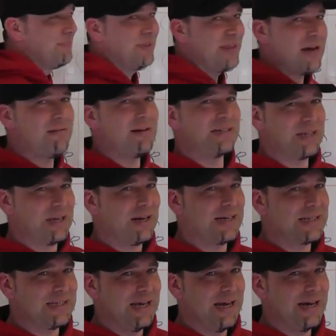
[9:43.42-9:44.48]
there is
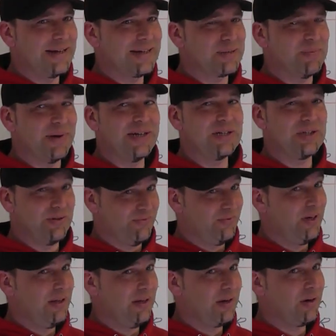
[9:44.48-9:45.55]
Class E airspace, you've
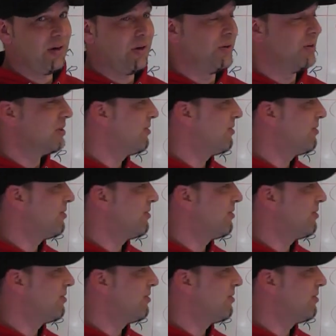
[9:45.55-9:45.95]
really got to hunt